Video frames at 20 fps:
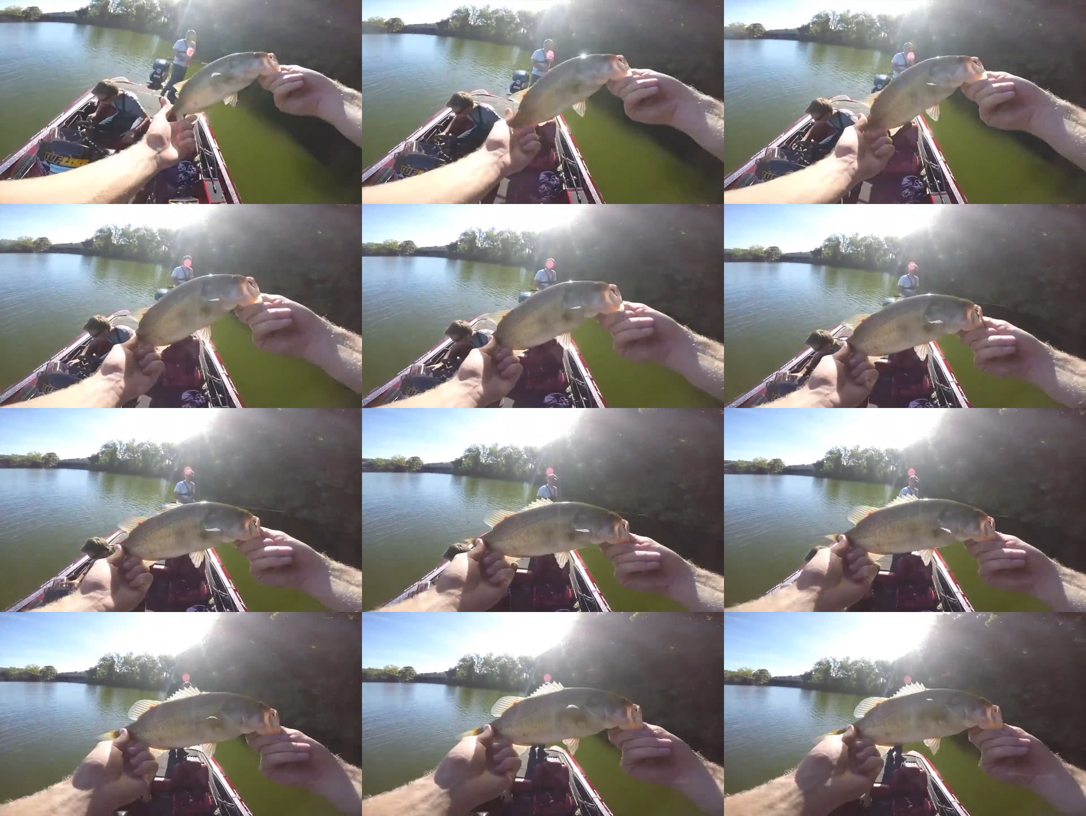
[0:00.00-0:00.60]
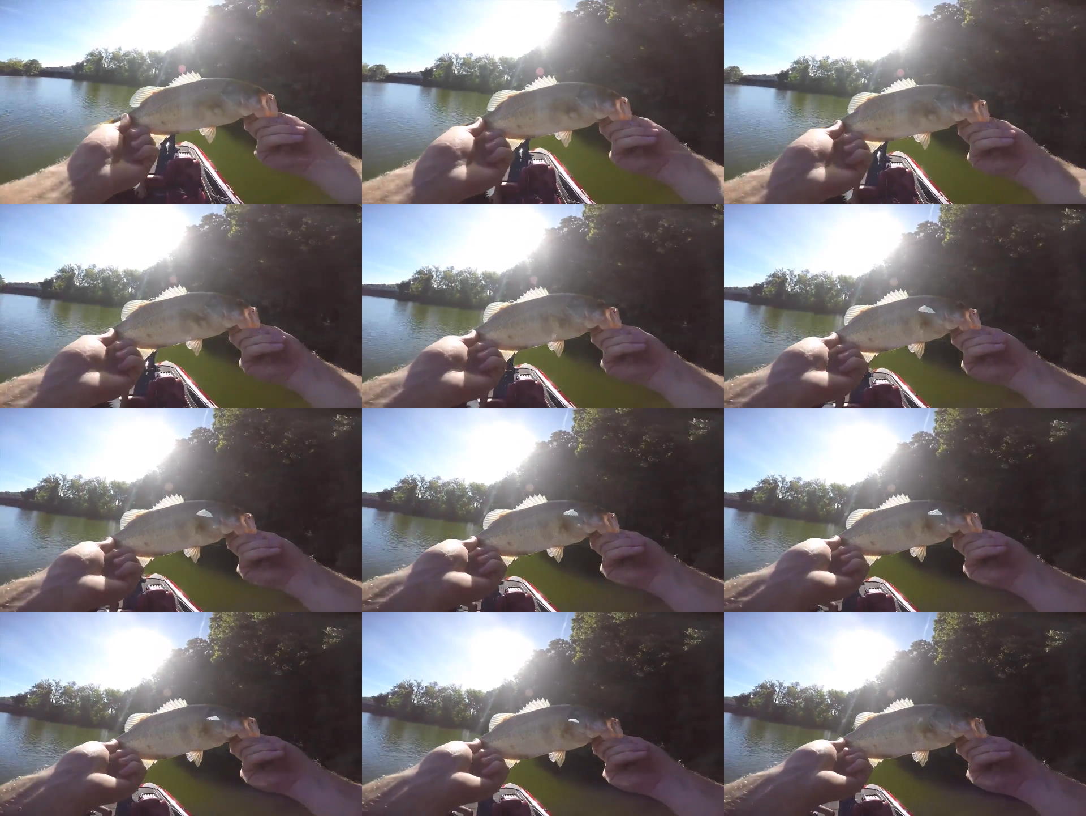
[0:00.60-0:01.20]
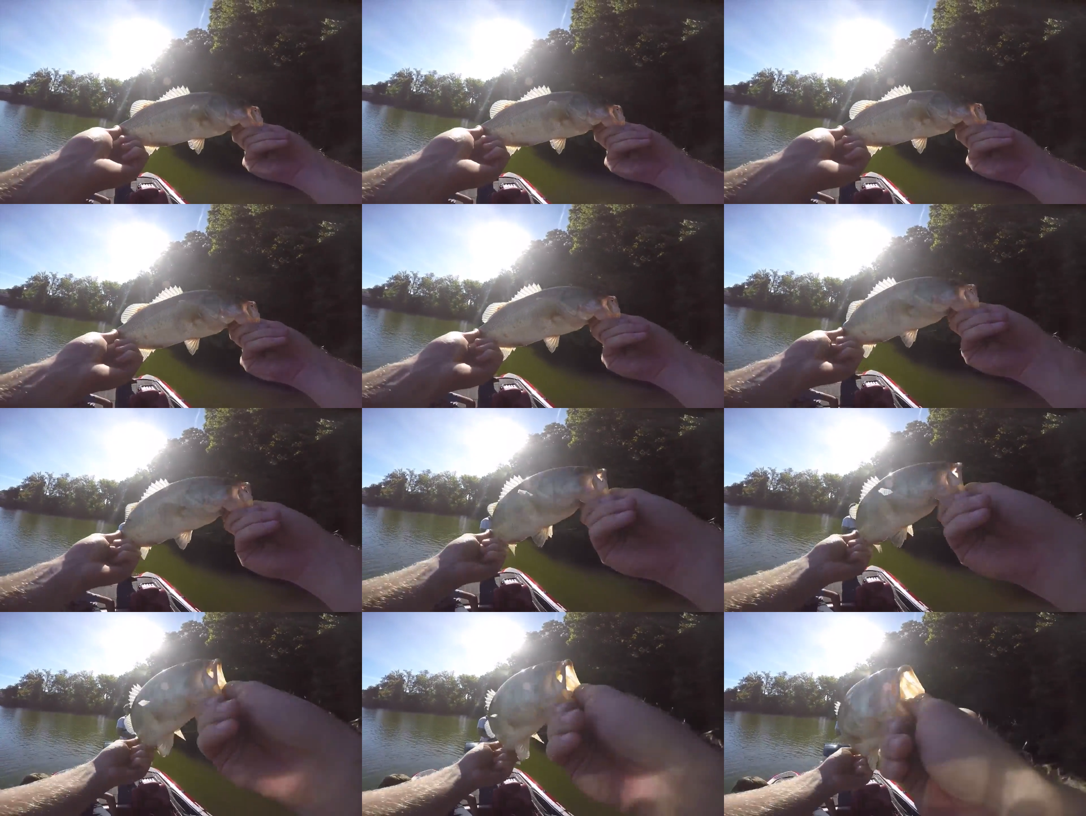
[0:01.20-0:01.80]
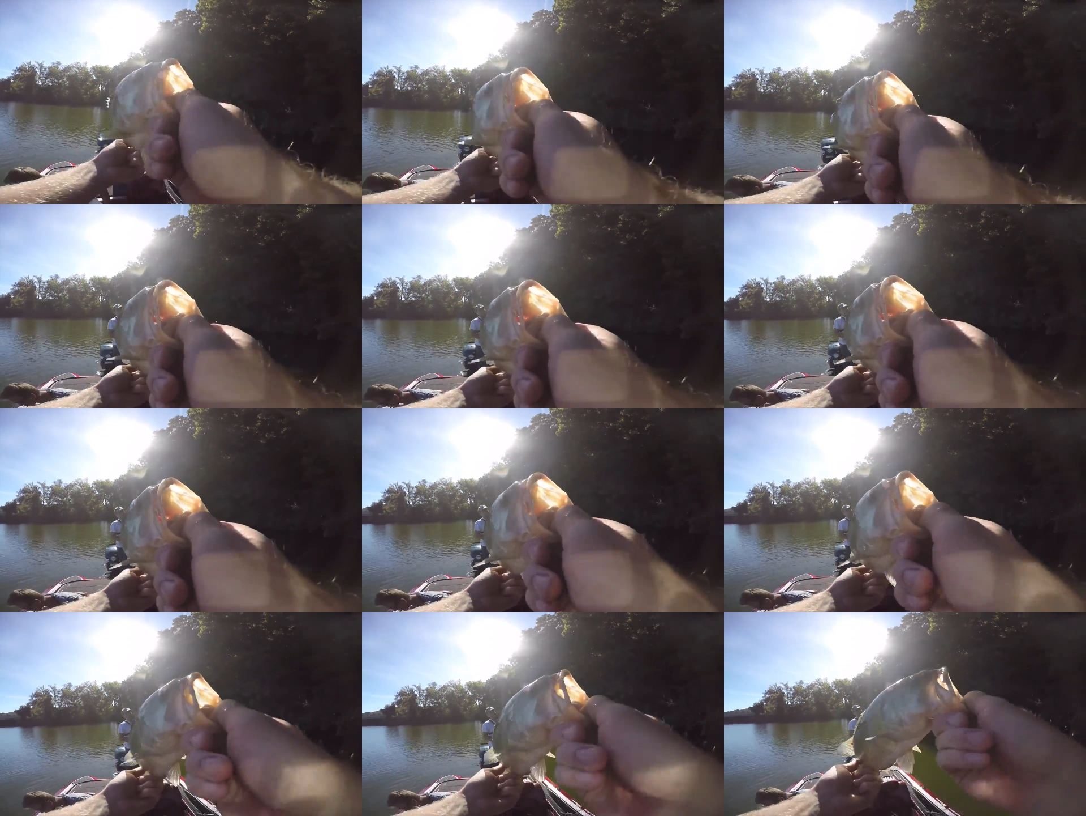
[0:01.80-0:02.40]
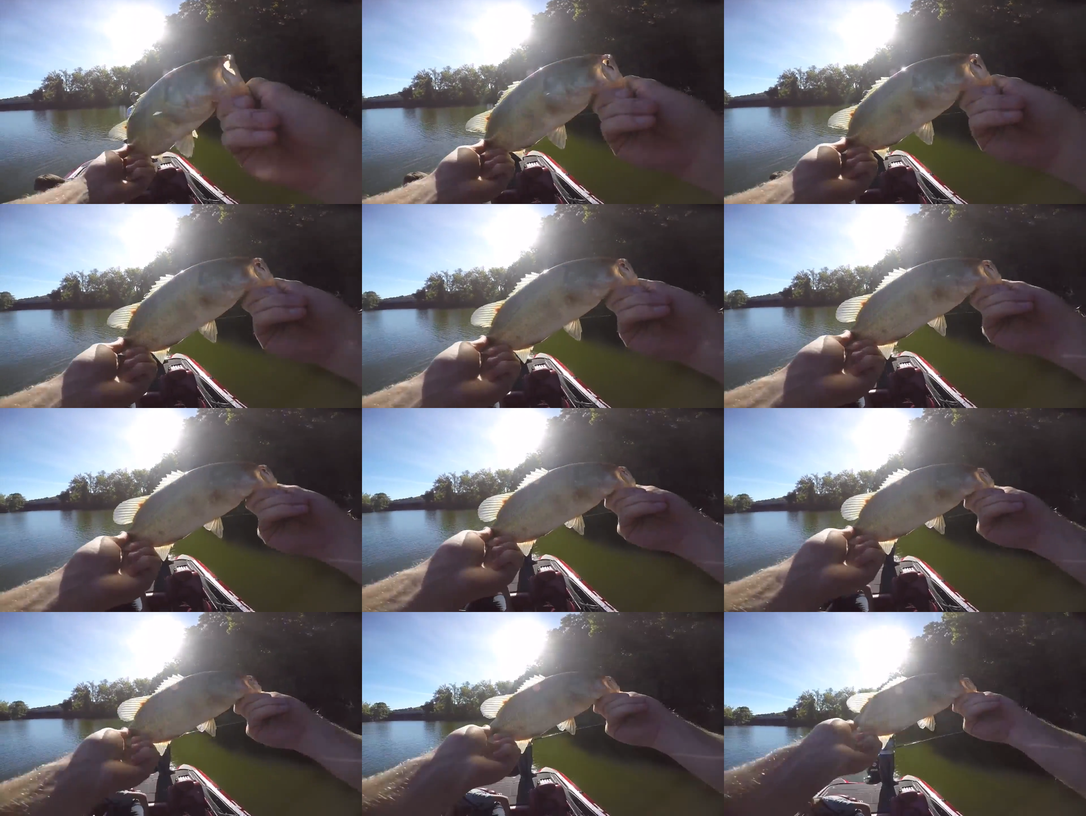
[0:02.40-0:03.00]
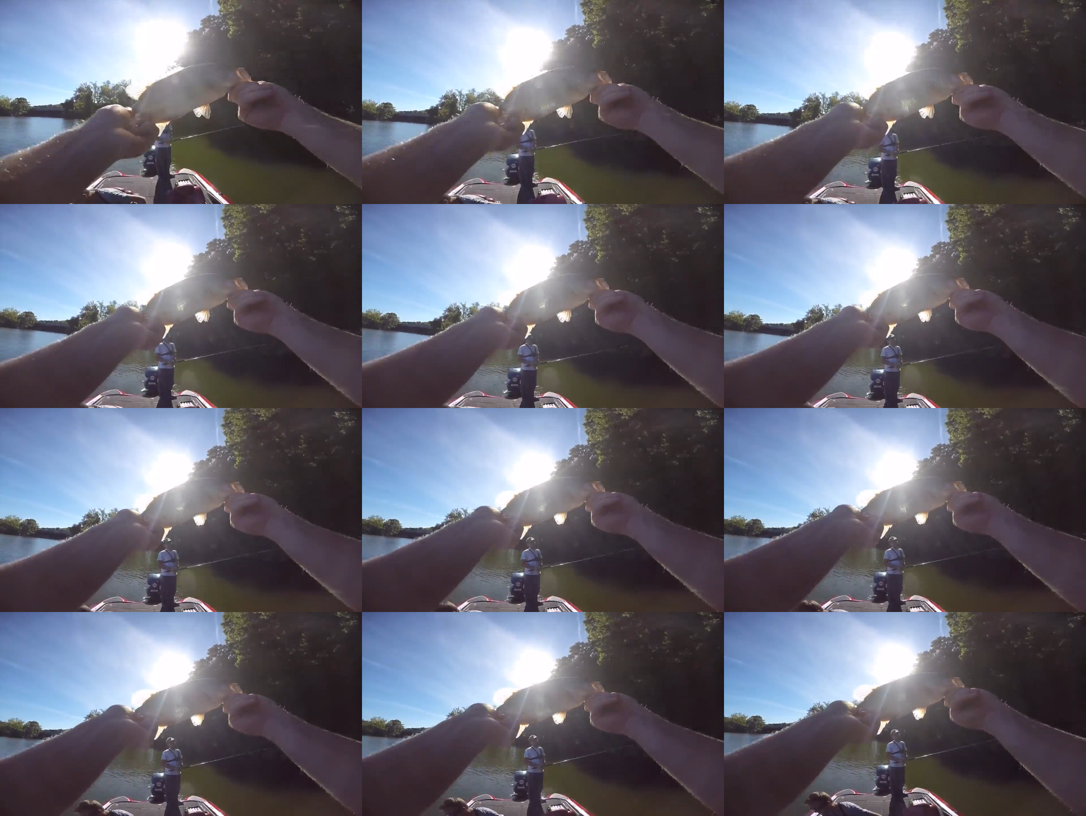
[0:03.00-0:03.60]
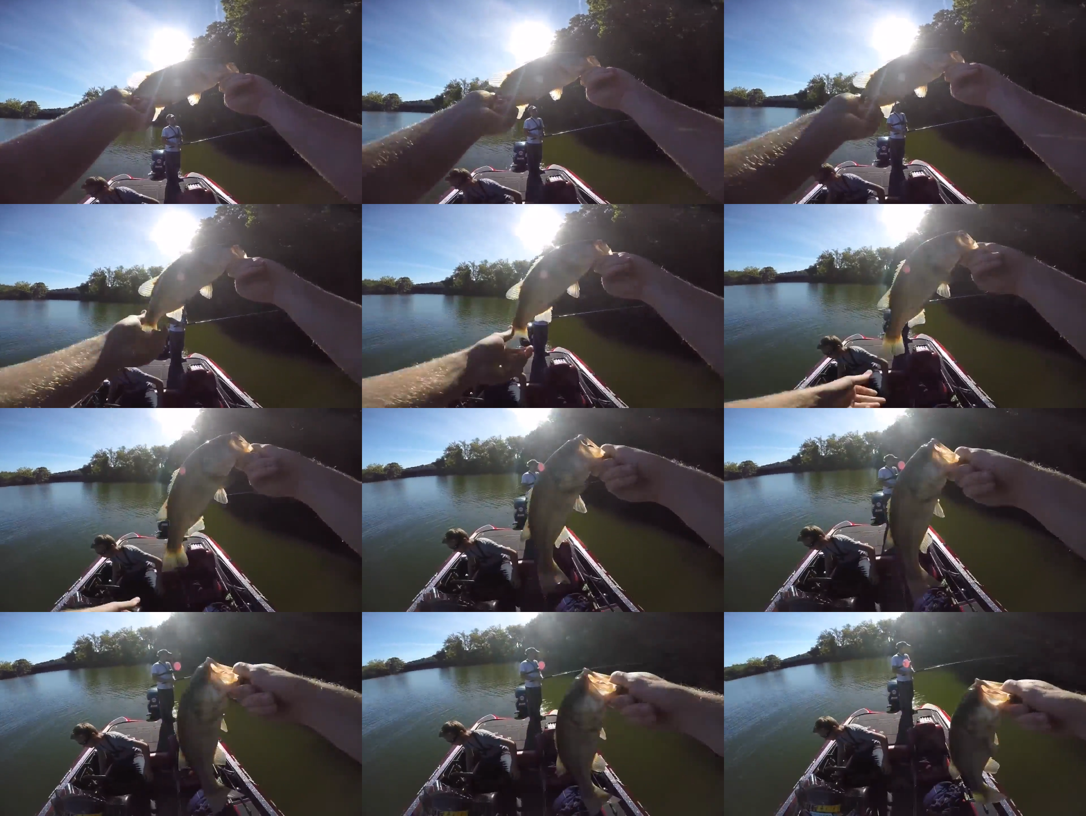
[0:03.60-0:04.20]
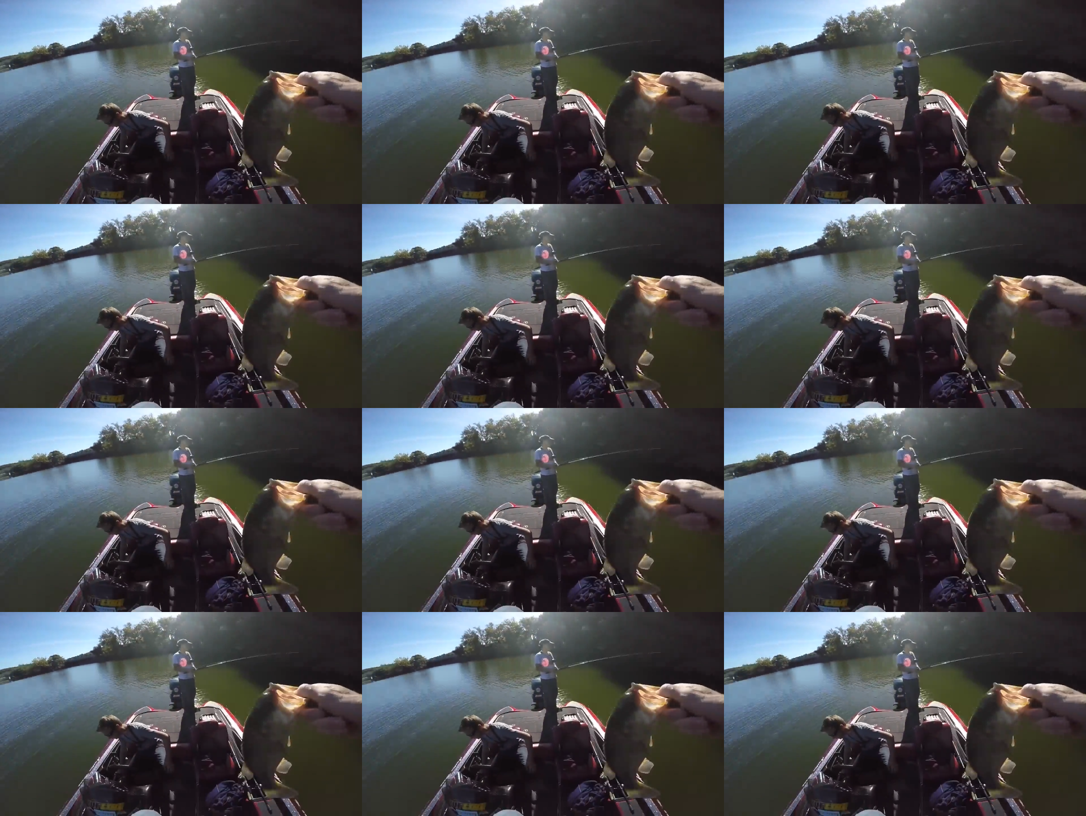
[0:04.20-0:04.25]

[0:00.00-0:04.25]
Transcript: Nobody's mouth can be seen.